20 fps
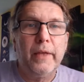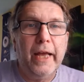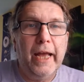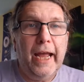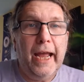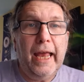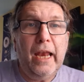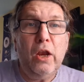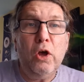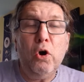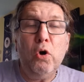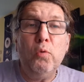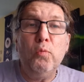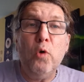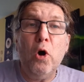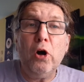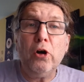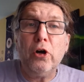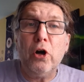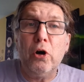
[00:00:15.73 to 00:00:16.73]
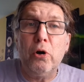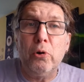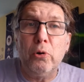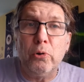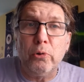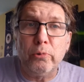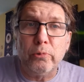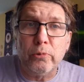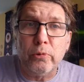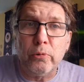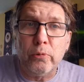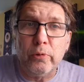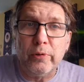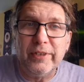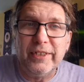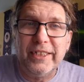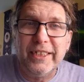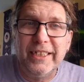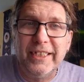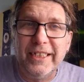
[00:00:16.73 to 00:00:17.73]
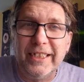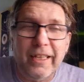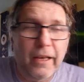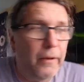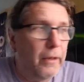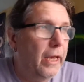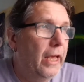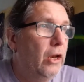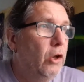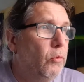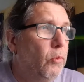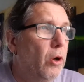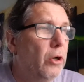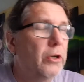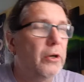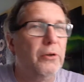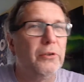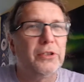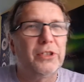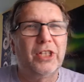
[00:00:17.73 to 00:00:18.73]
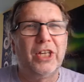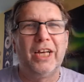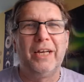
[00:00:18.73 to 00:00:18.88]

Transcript: Hello Virgos! Hello Virgos!